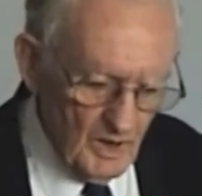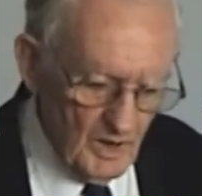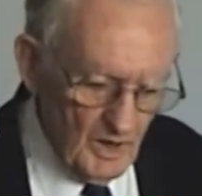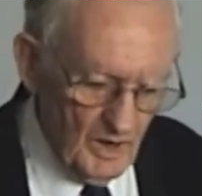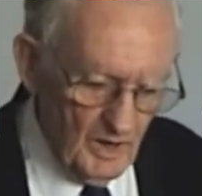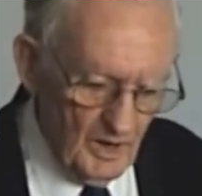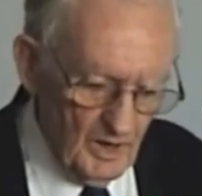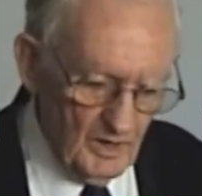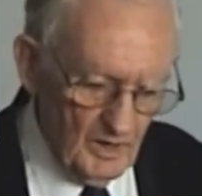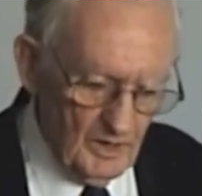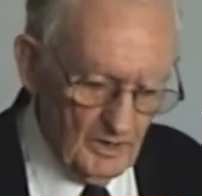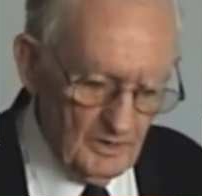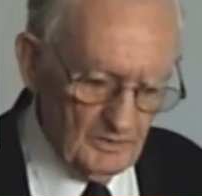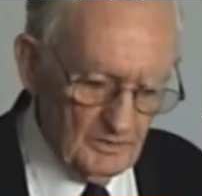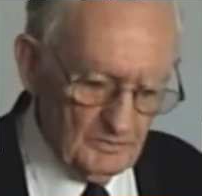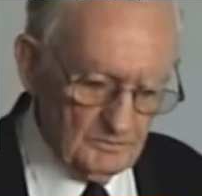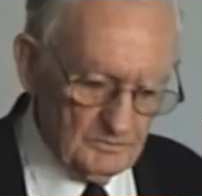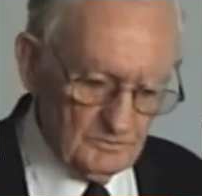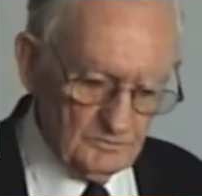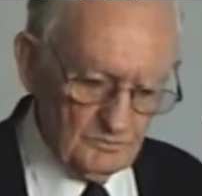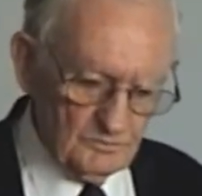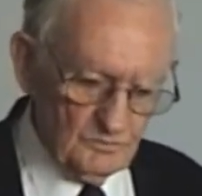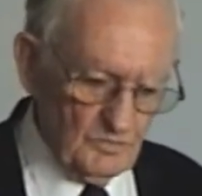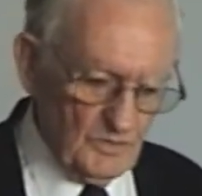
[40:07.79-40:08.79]
Uh,
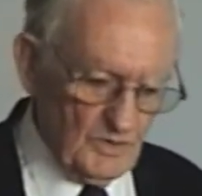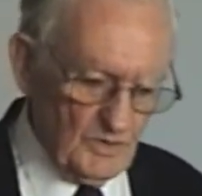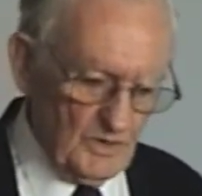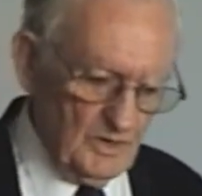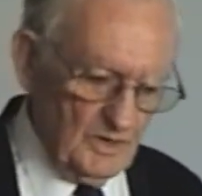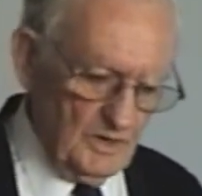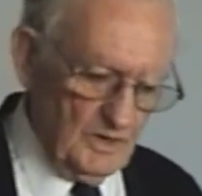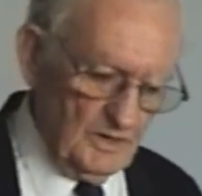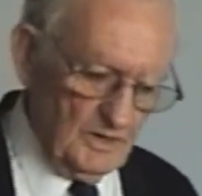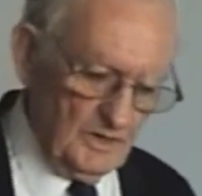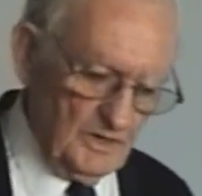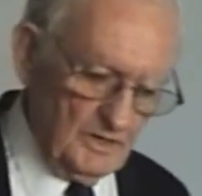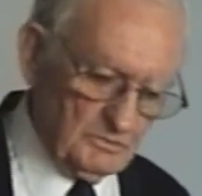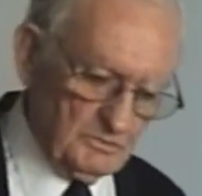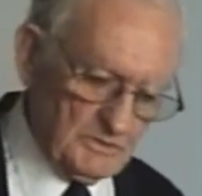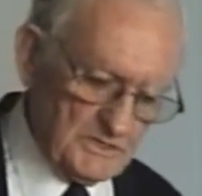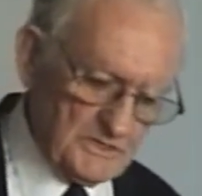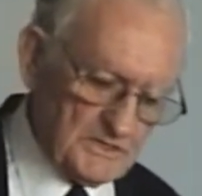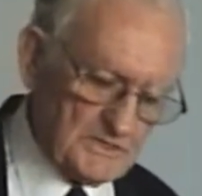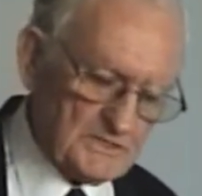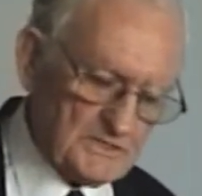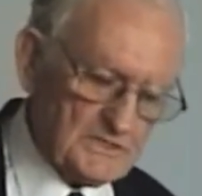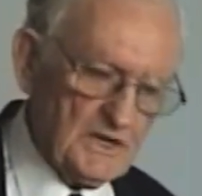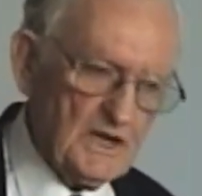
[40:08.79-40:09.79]
it
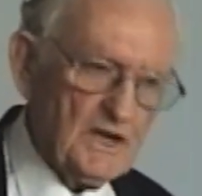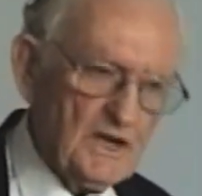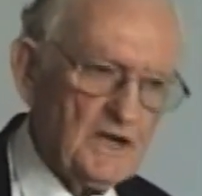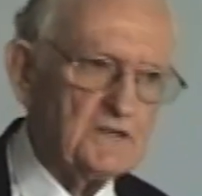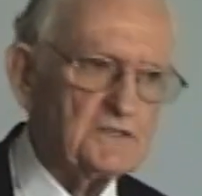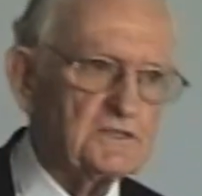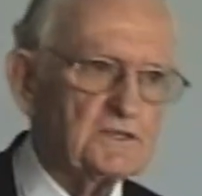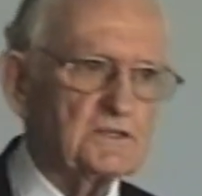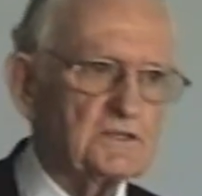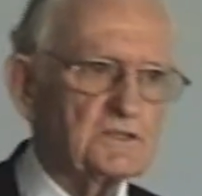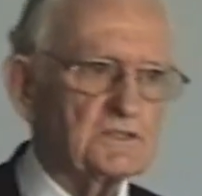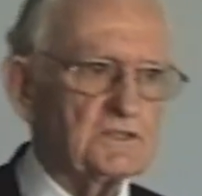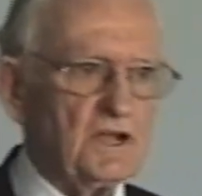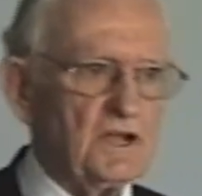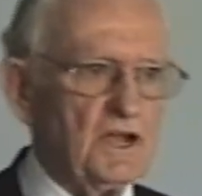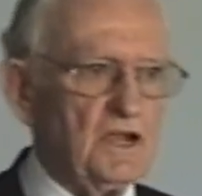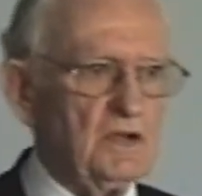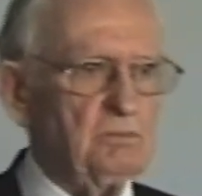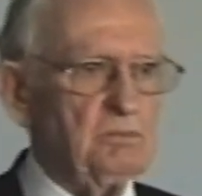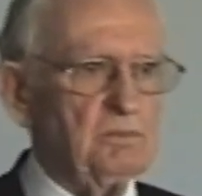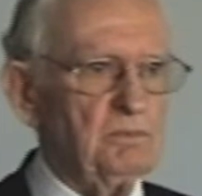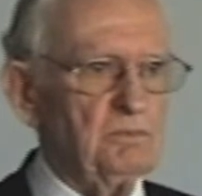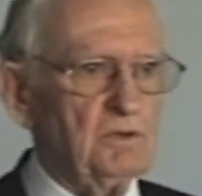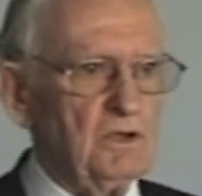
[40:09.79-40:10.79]
was his last
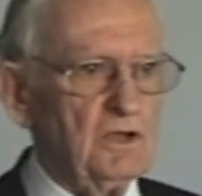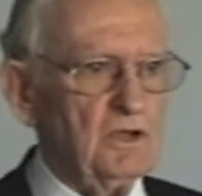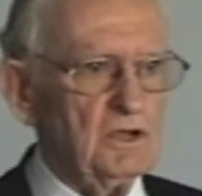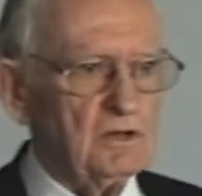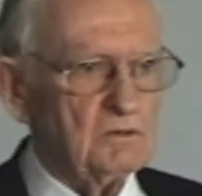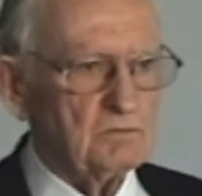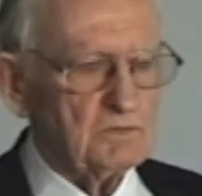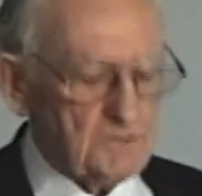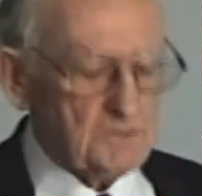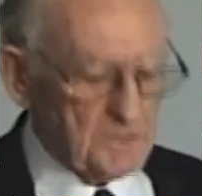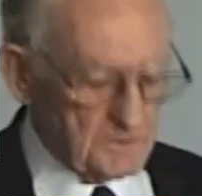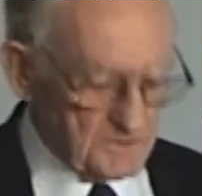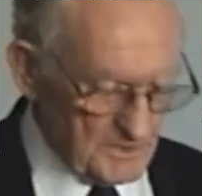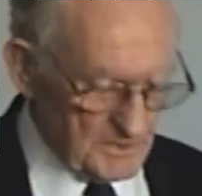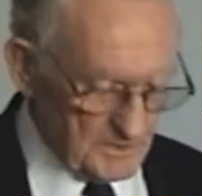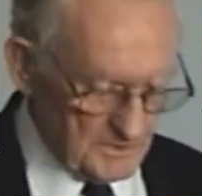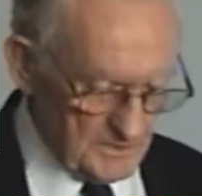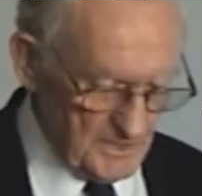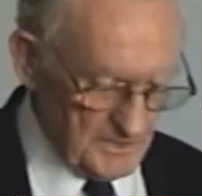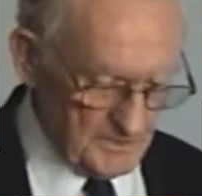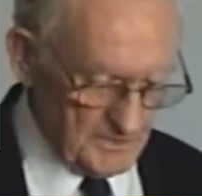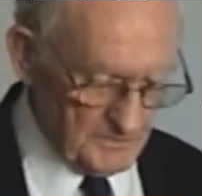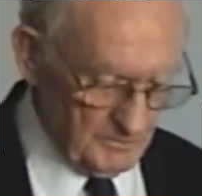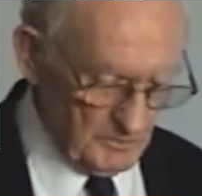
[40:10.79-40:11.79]
escape, and it was a
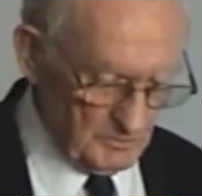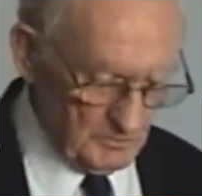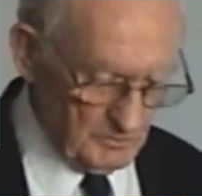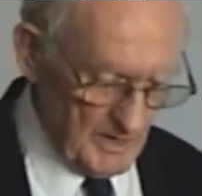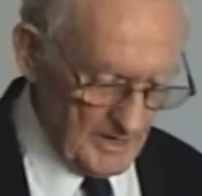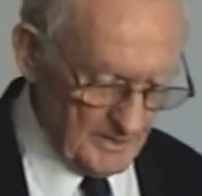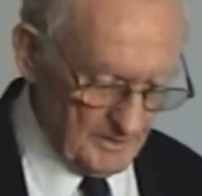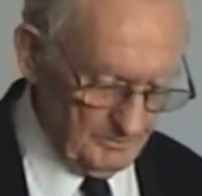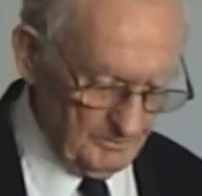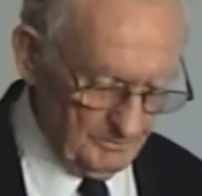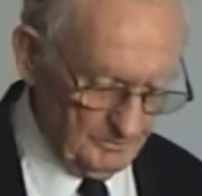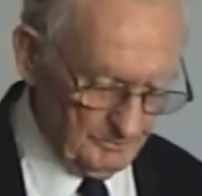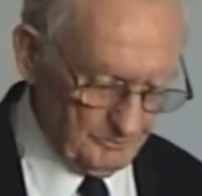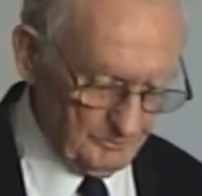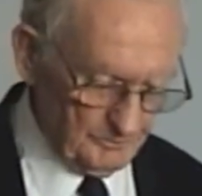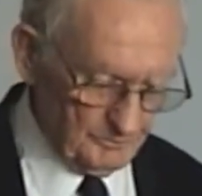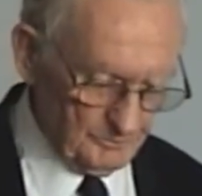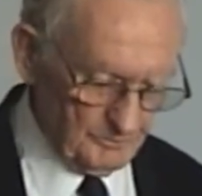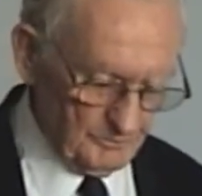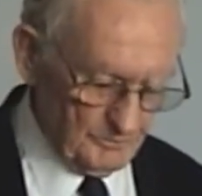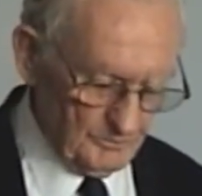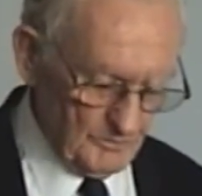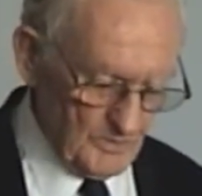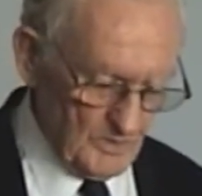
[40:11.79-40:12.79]
successful
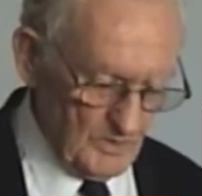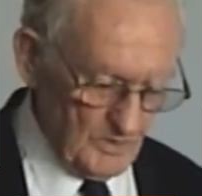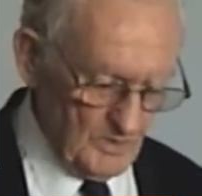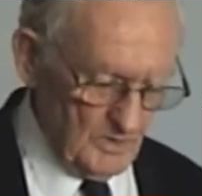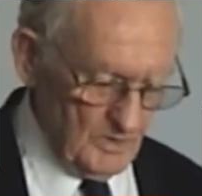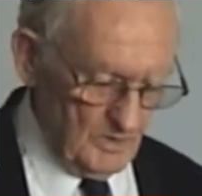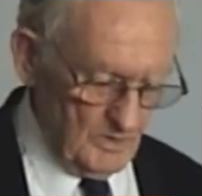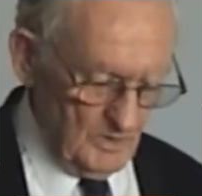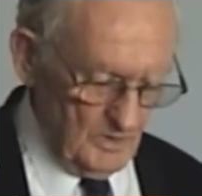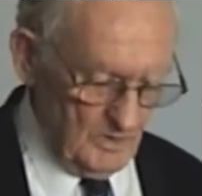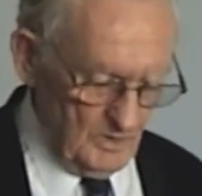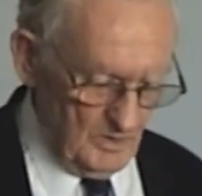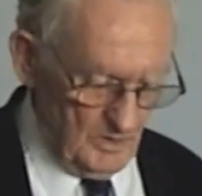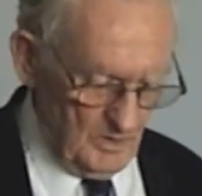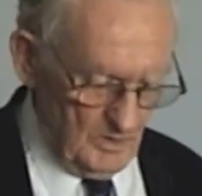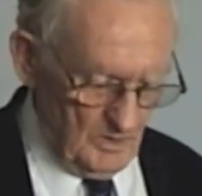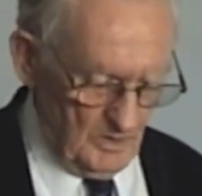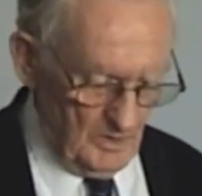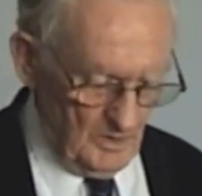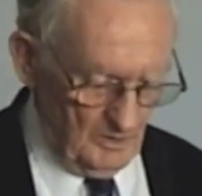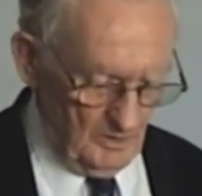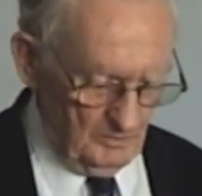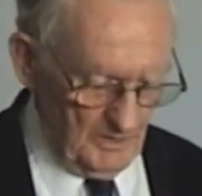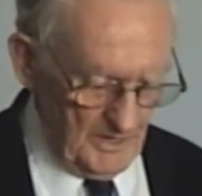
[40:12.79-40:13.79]

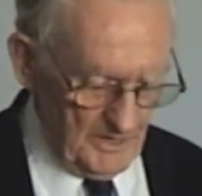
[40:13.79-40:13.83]
one.